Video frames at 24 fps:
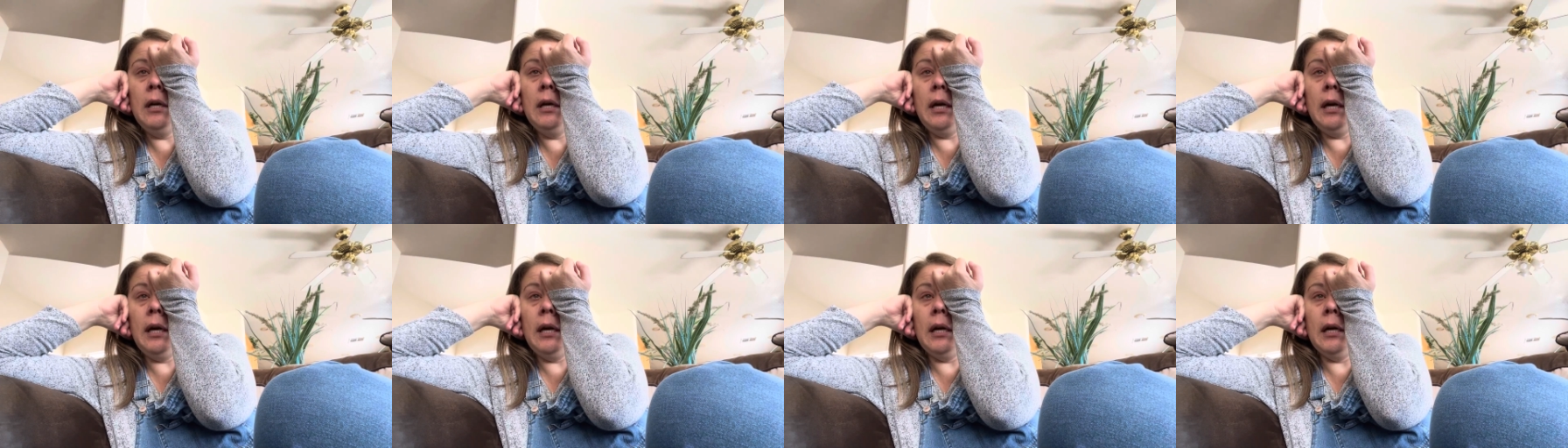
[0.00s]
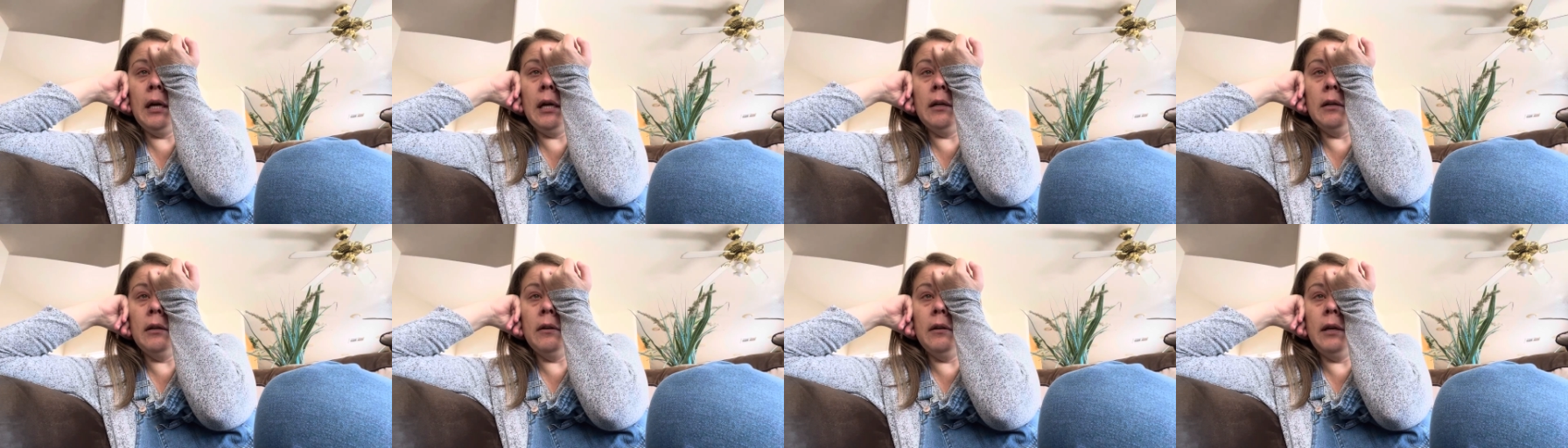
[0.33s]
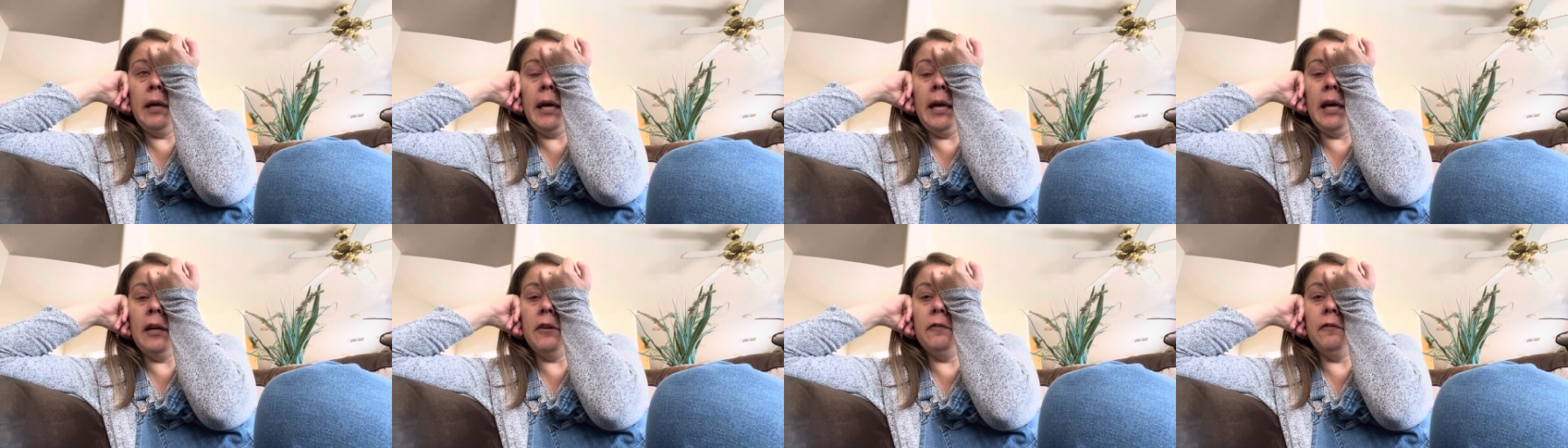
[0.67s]
and
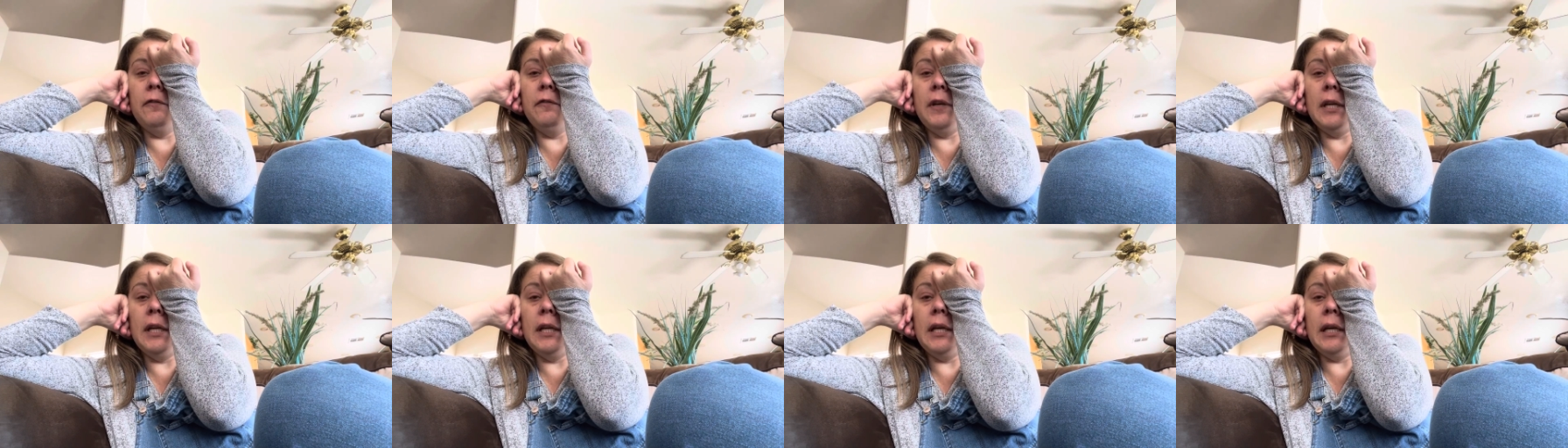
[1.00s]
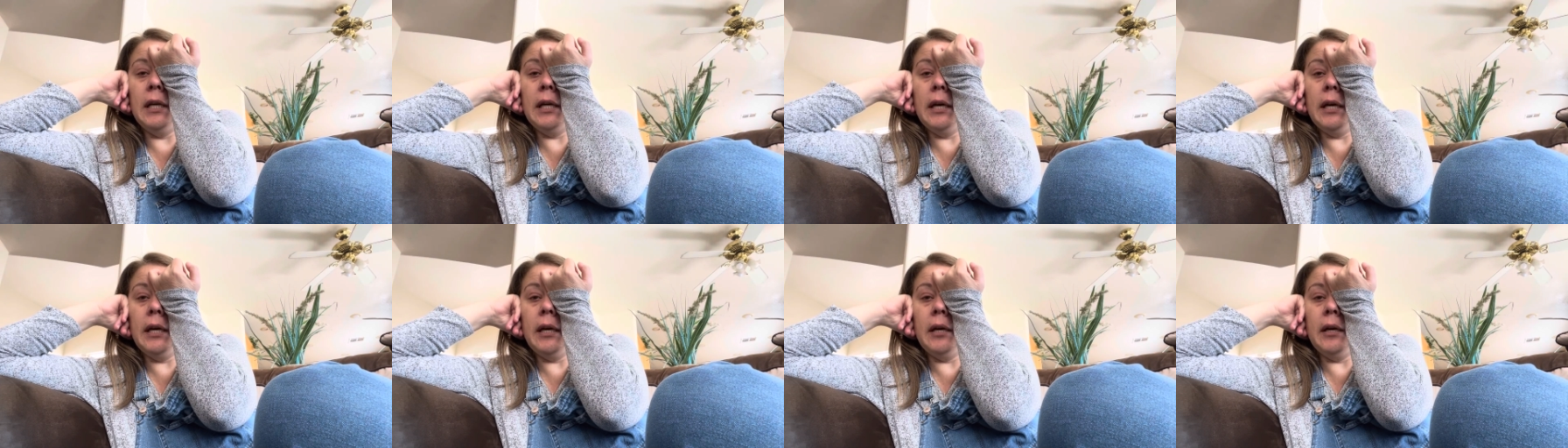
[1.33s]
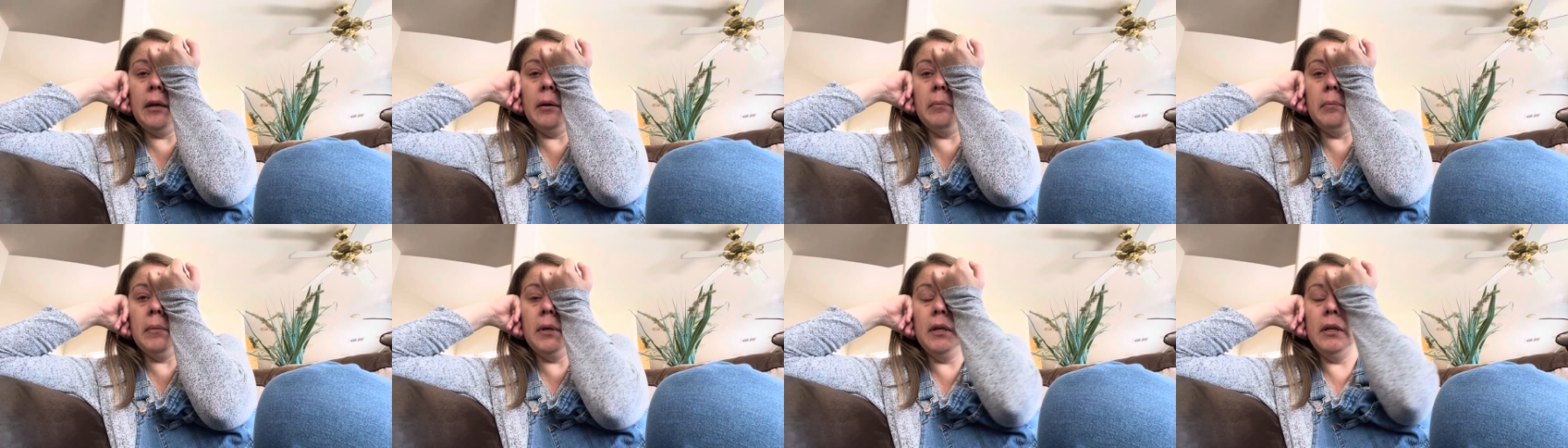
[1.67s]
hand feeding
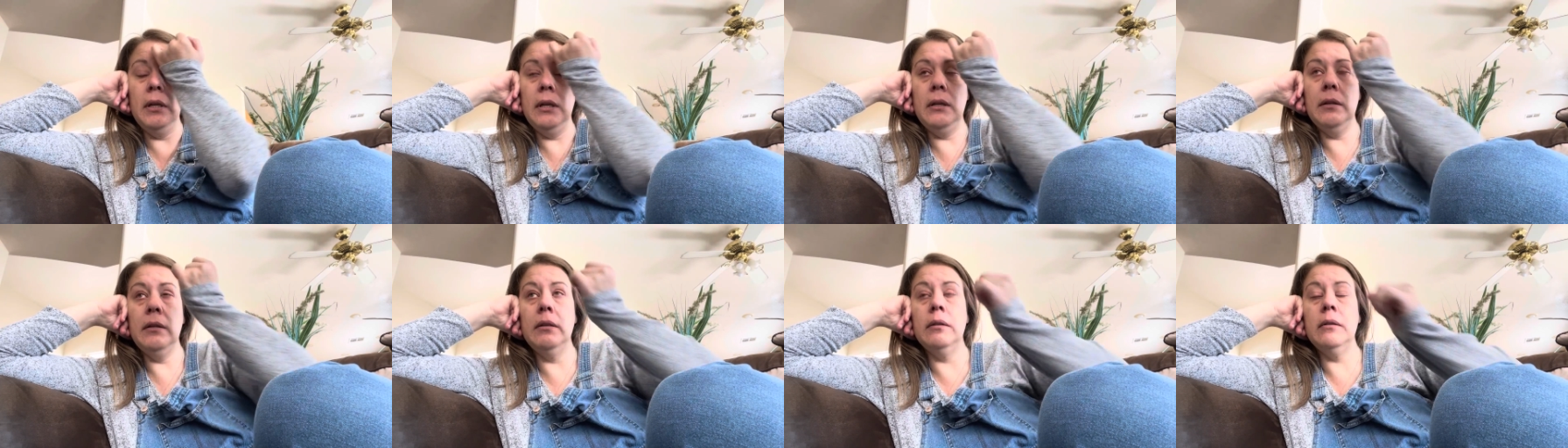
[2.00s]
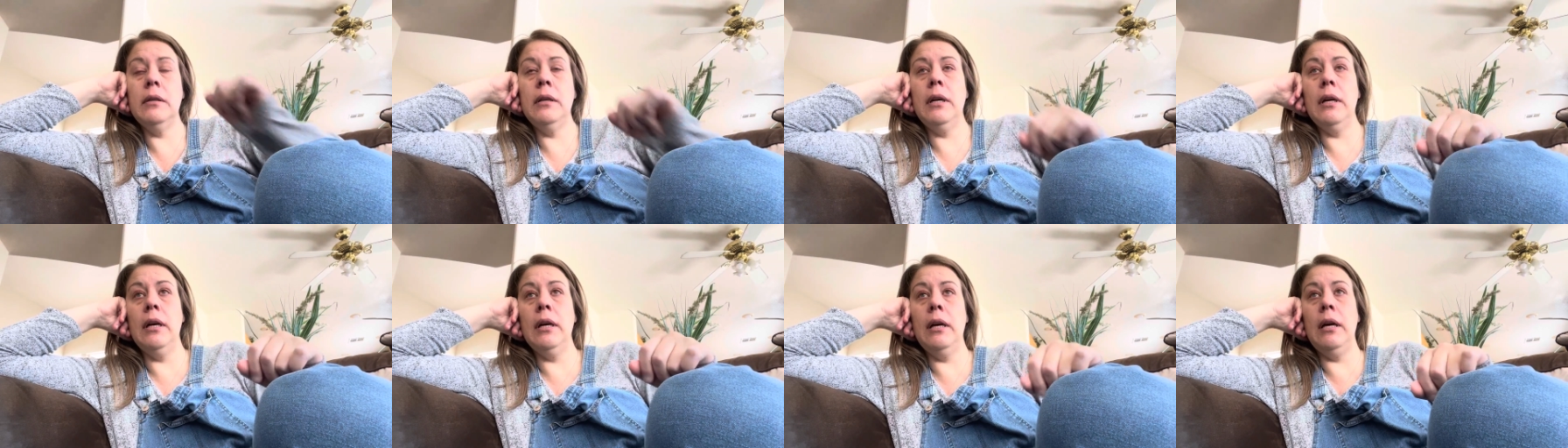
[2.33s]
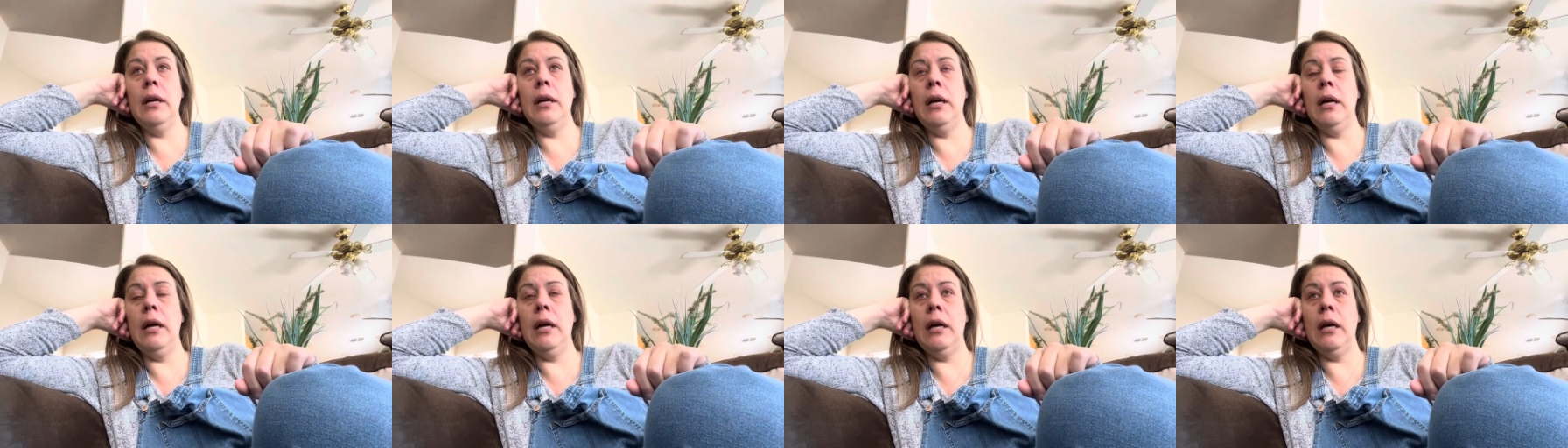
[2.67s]
him
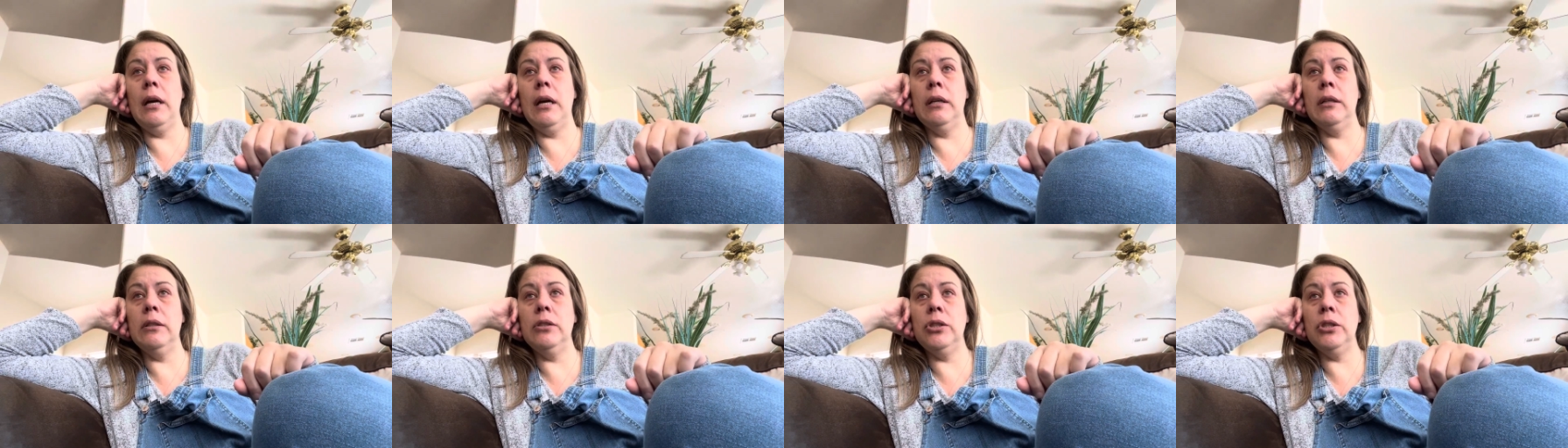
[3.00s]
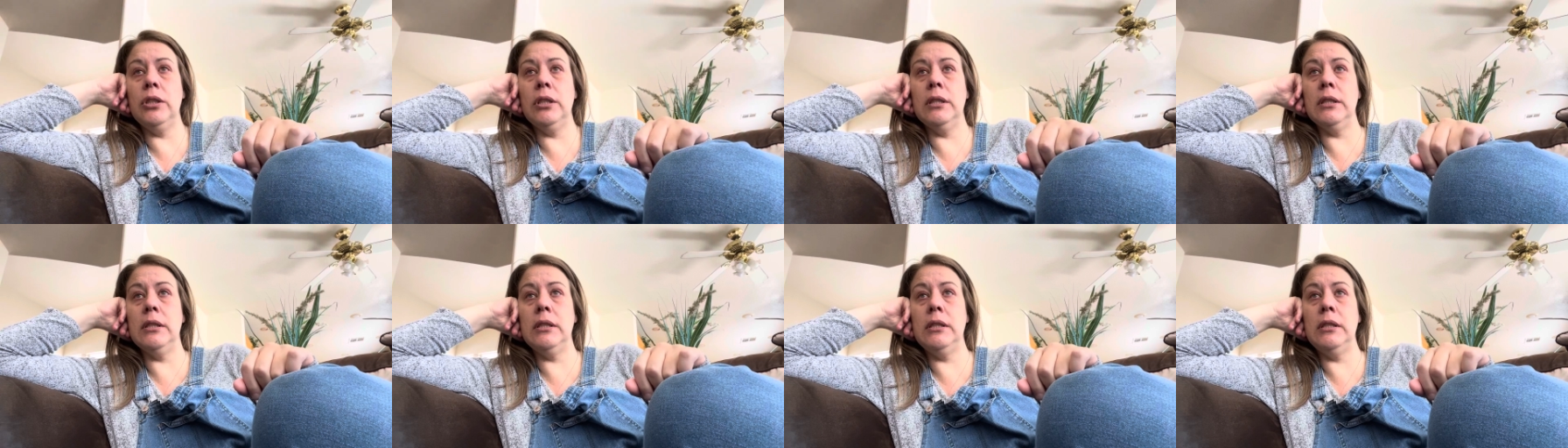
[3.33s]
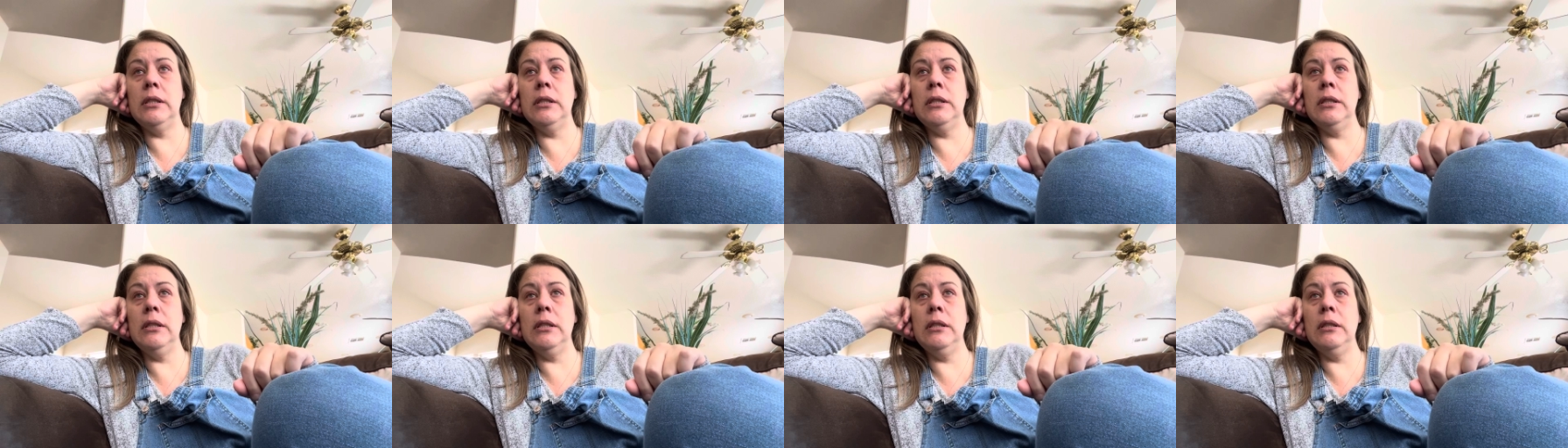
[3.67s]
and
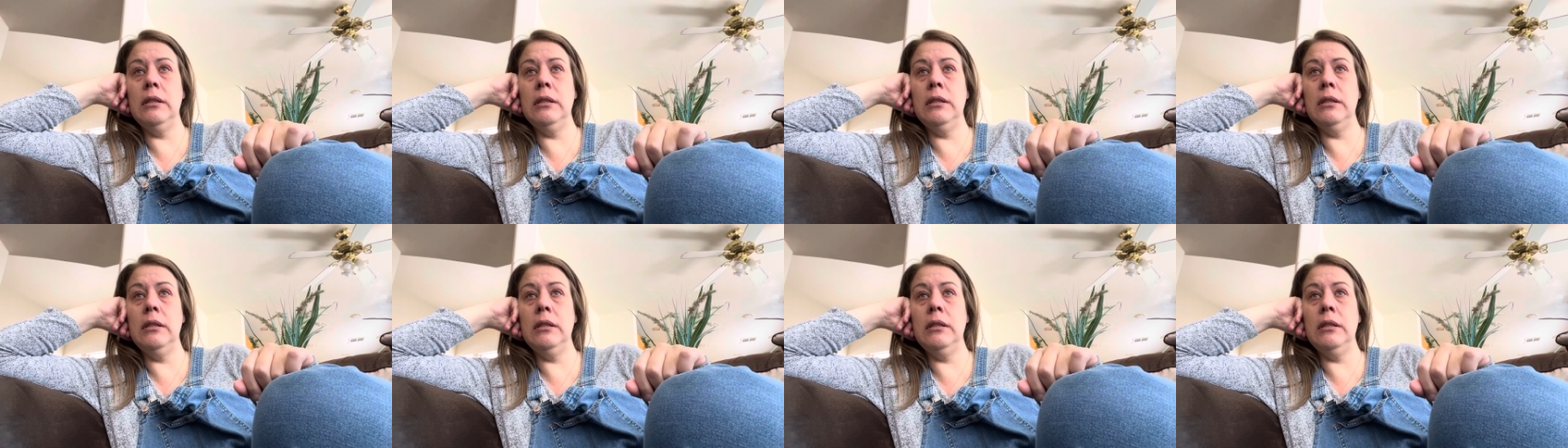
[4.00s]
just